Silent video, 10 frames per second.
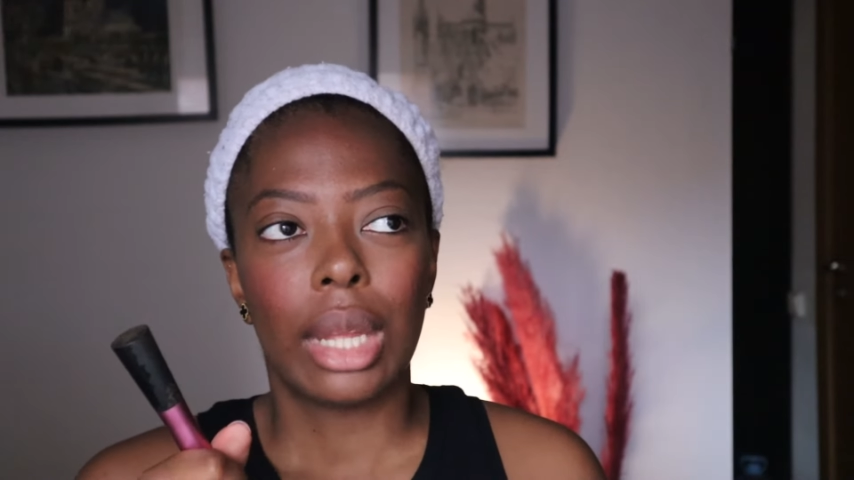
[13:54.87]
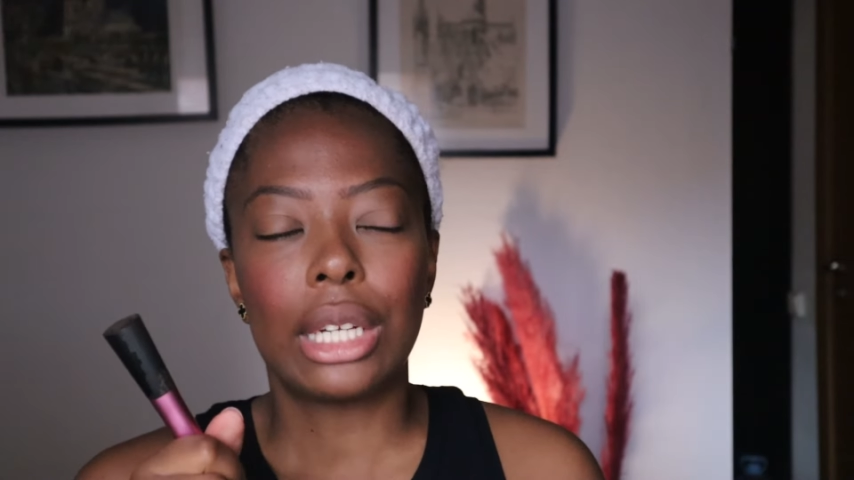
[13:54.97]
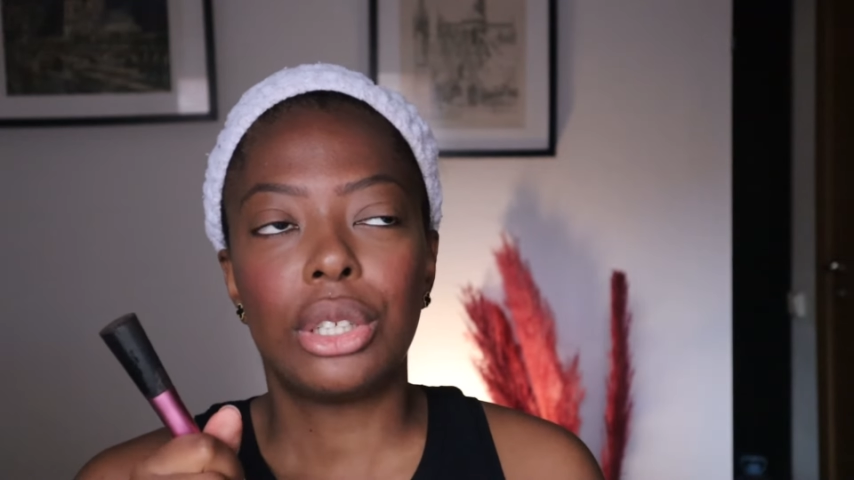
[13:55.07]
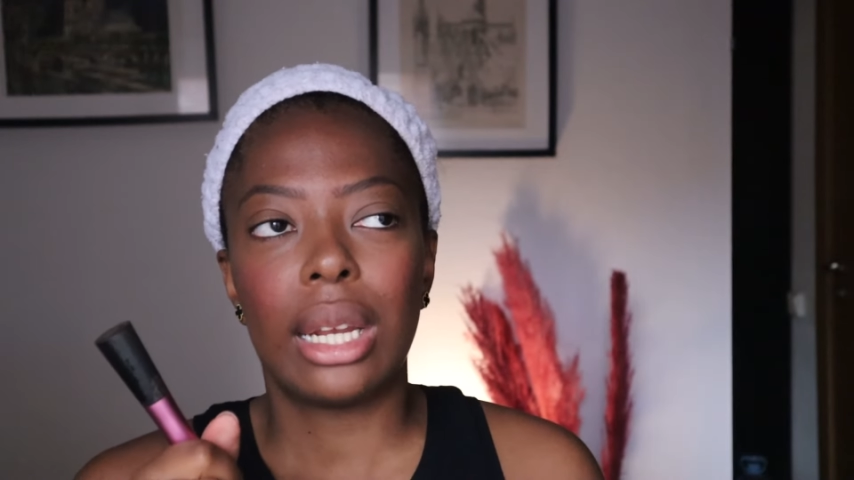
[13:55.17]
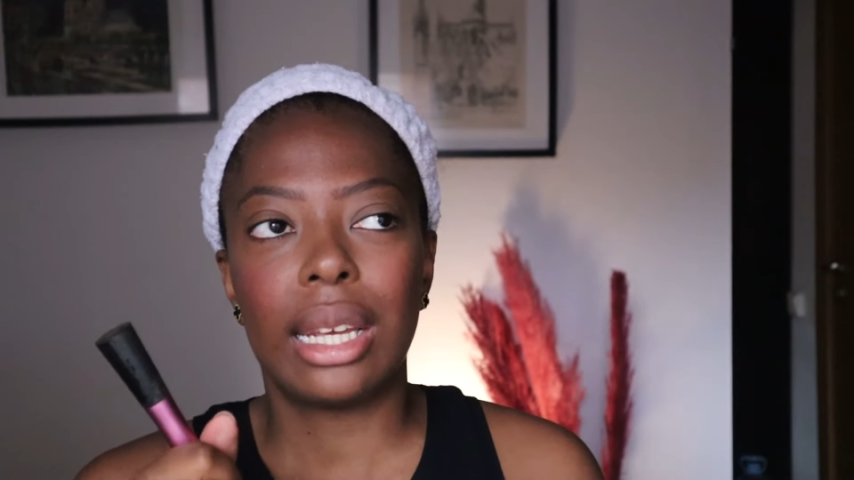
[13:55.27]

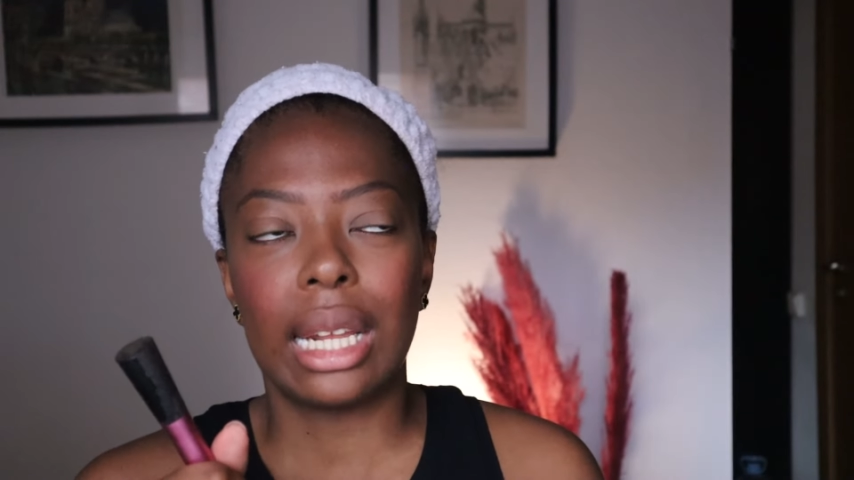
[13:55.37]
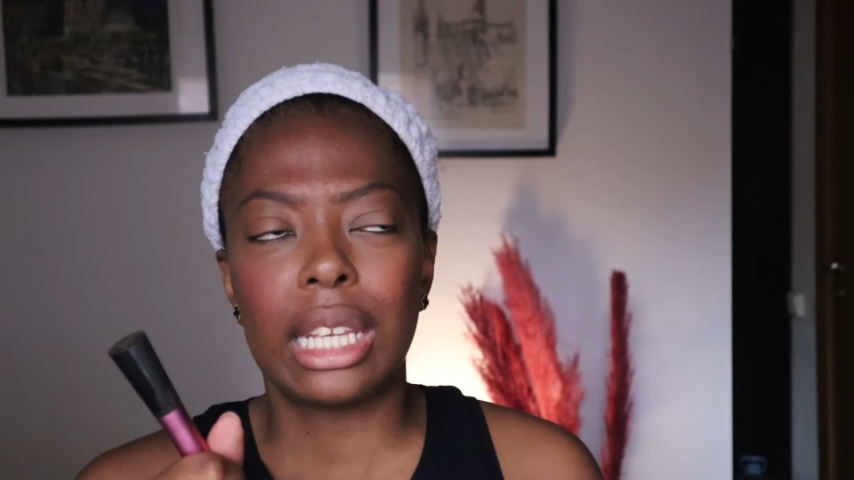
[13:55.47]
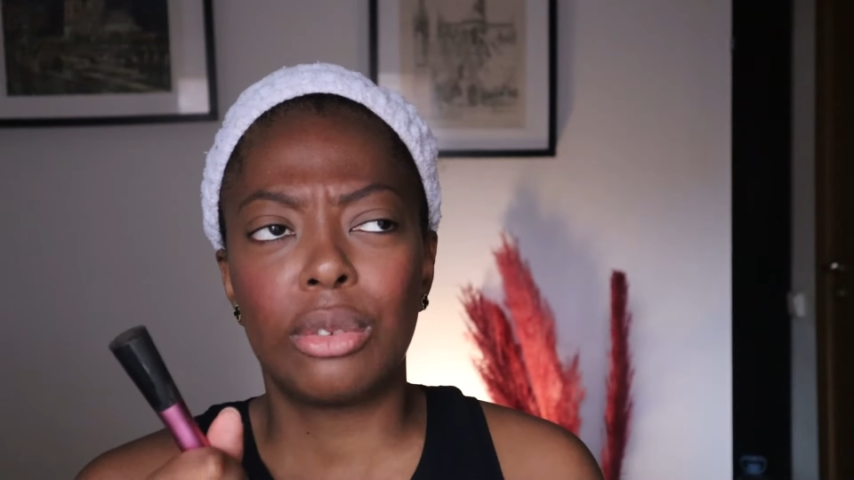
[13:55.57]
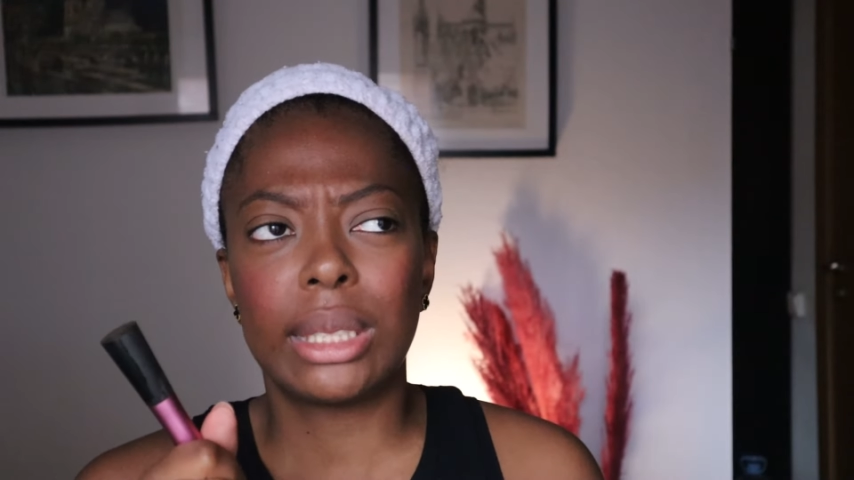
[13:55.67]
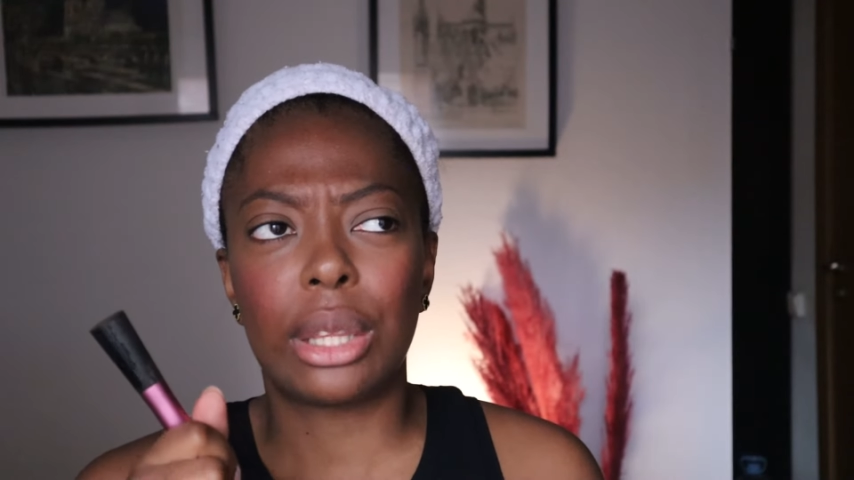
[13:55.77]
Actually, I lied, I
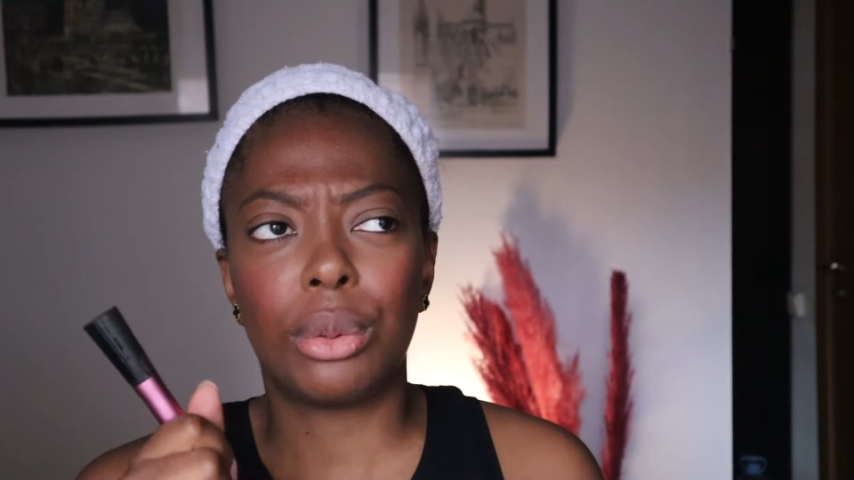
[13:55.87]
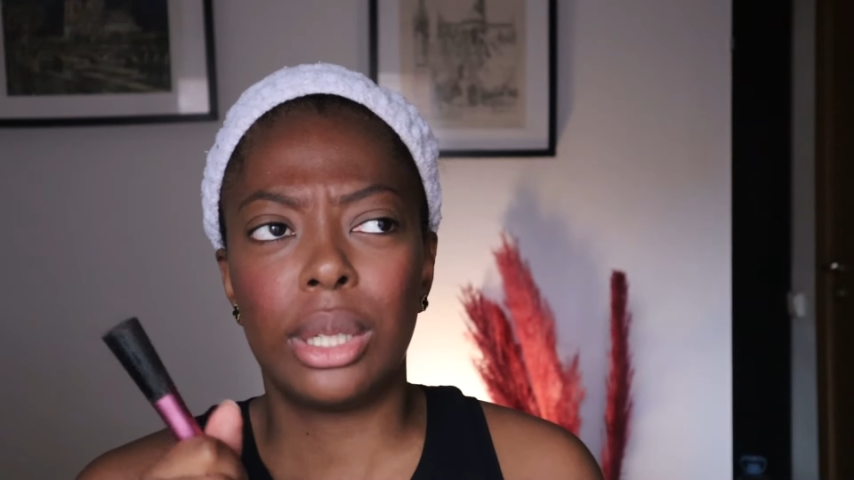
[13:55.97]
think it was like